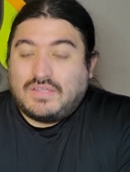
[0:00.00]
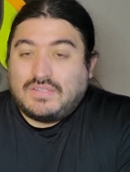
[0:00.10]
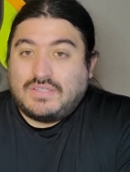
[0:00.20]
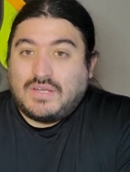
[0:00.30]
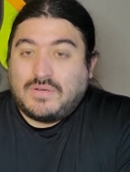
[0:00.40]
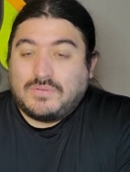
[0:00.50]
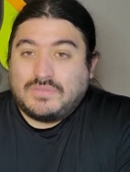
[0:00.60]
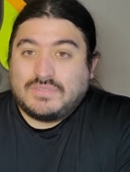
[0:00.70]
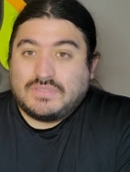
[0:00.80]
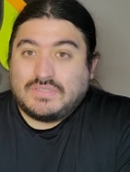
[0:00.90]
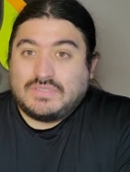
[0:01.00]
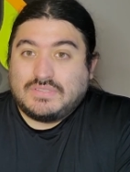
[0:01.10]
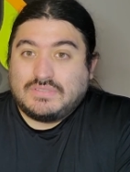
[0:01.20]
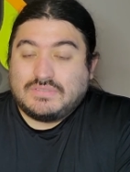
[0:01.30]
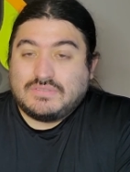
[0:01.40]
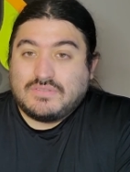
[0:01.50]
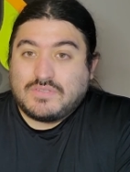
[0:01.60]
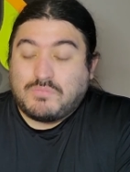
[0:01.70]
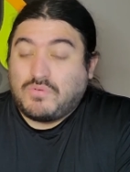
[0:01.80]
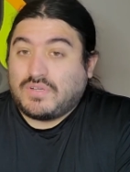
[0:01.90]
you know,
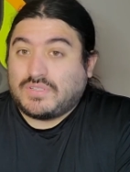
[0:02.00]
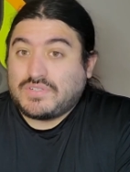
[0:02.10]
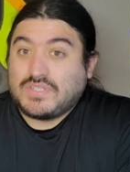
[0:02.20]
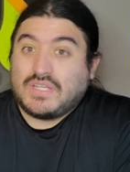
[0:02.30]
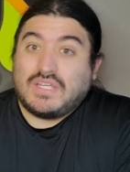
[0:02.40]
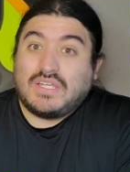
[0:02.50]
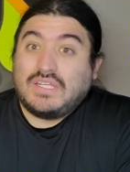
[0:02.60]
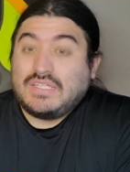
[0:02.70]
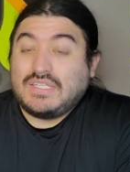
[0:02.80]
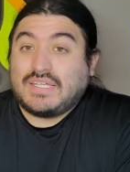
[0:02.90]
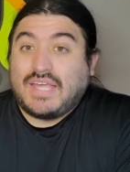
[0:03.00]
spoilers, you